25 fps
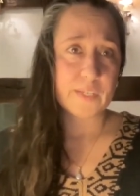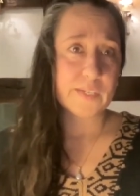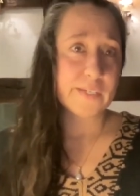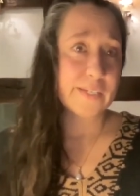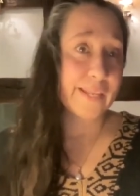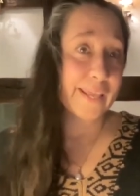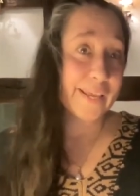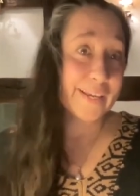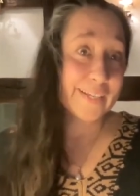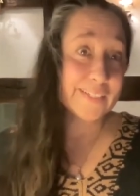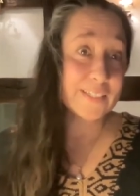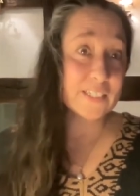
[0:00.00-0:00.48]
the
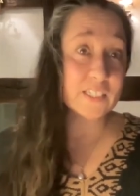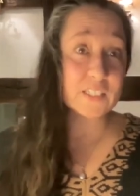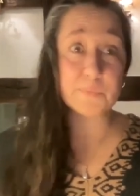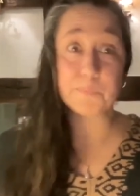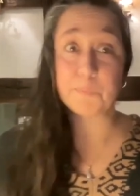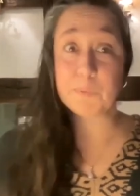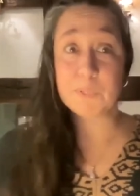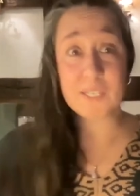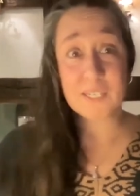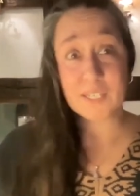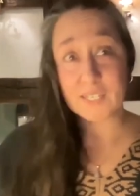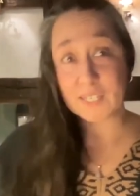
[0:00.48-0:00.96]

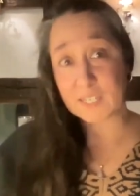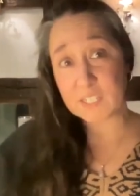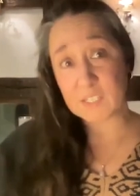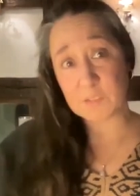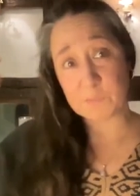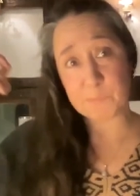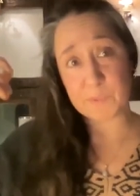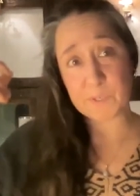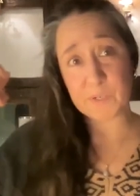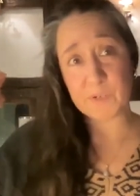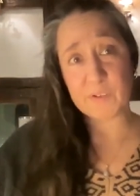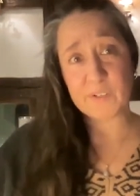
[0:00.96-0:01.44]
next peak
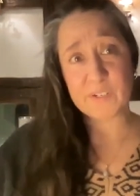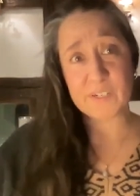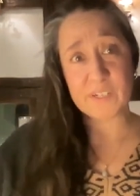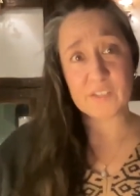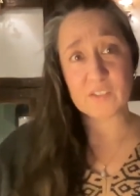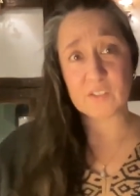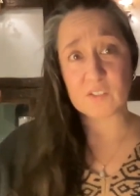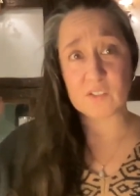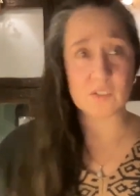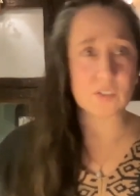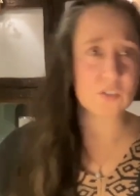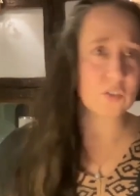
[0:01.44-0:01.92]

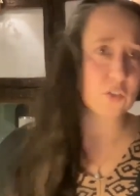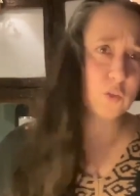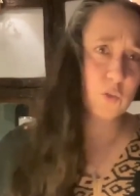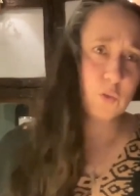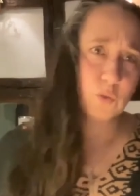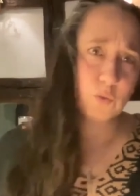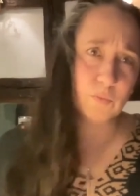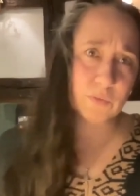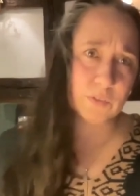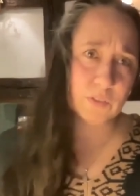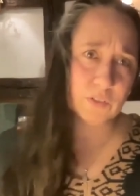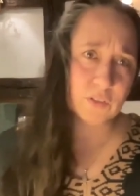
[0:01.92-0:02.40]
experience just
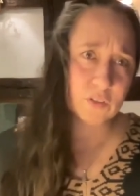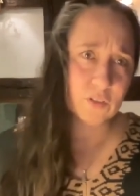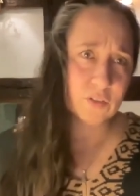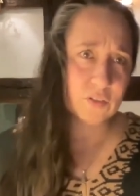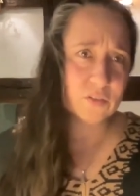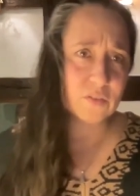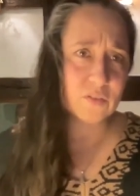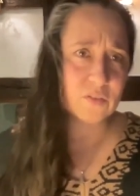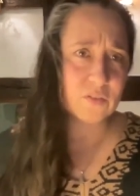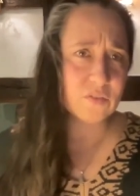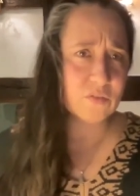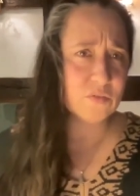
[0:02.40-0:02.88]
to
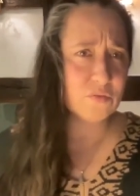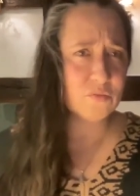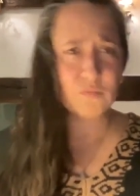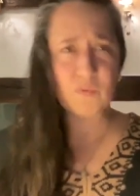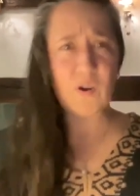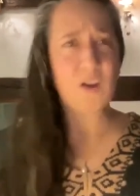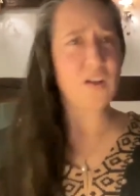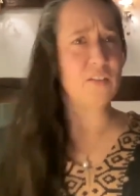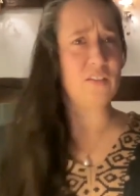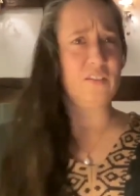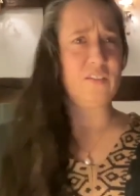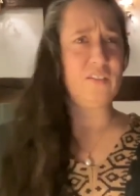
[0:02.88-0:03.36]
return to
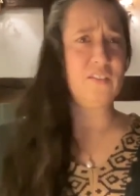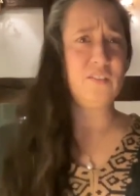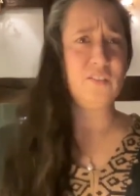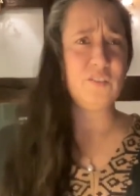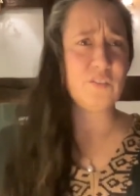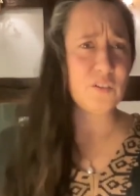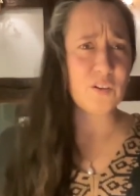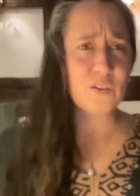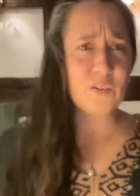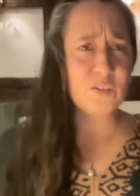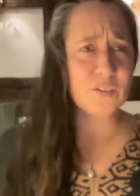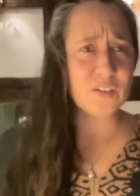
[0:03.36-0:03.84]
what,
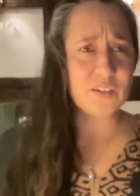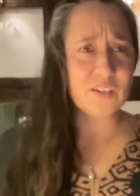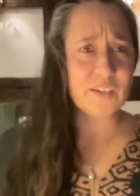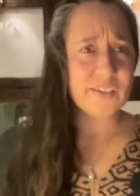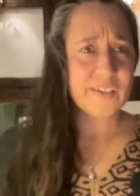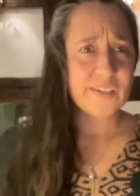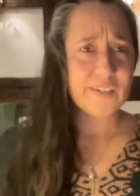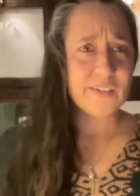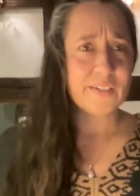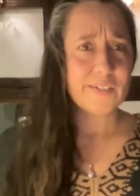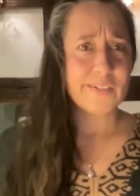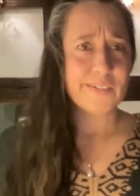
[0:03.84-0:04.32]
you know?
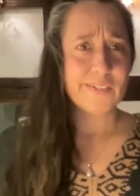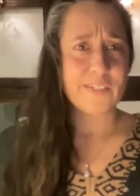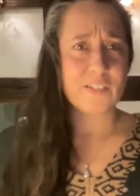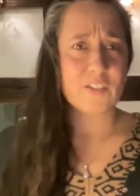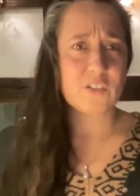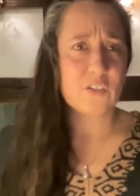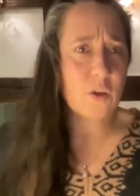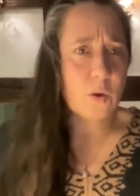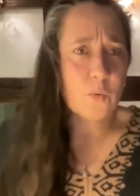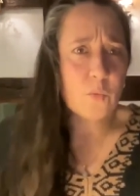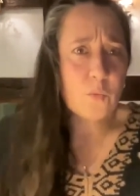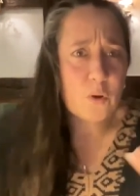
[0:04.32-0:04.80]

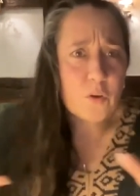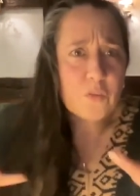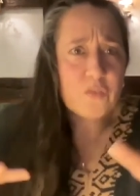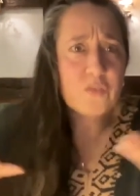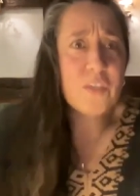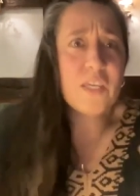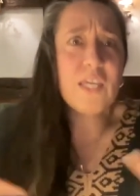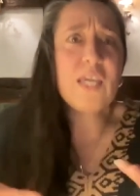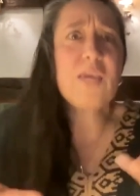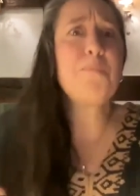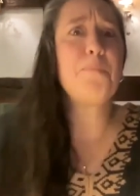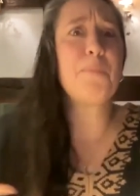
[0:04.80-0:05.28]
It's not
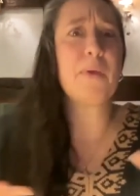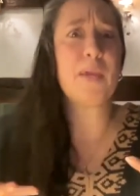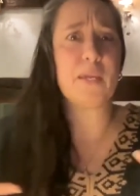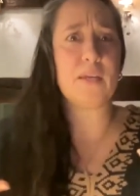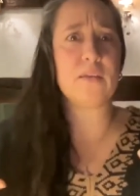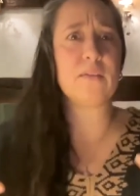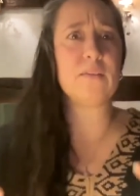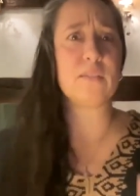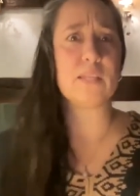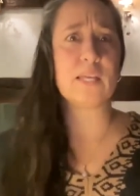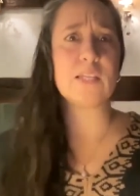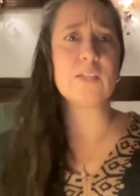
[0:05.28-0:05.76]
worth
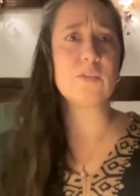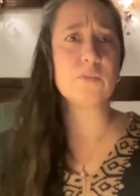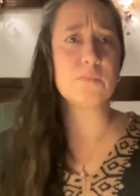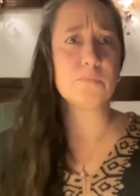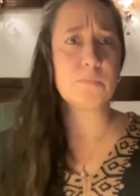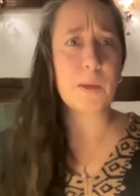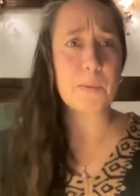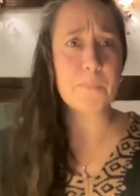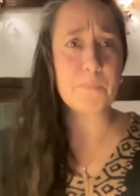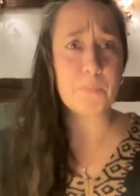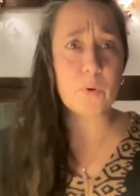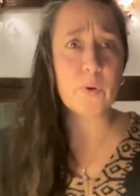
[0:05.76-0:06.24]
keeping.
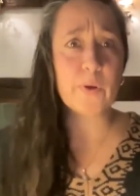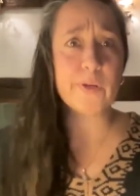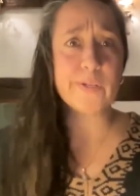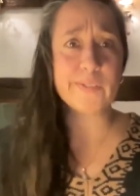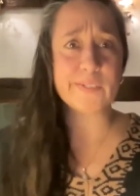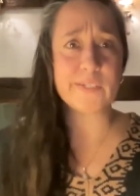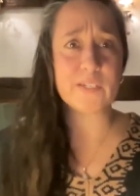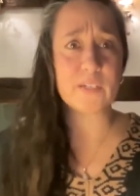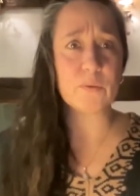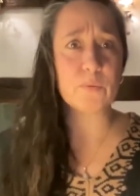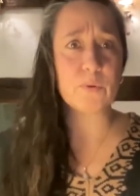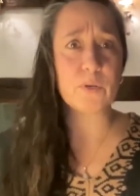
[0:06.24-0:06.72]
That's my
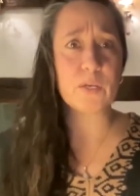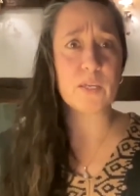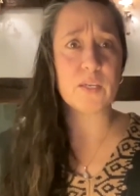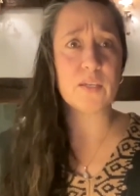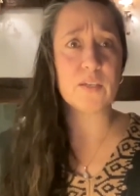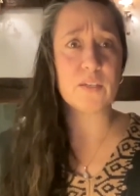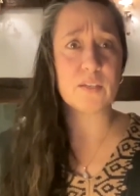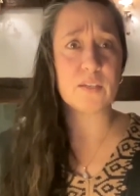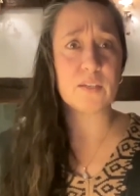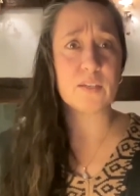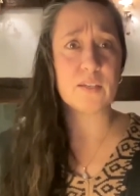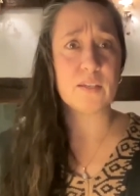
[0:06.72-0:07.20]
point in a
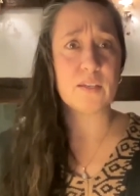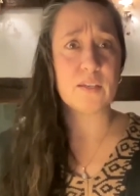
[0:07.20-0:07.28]
way.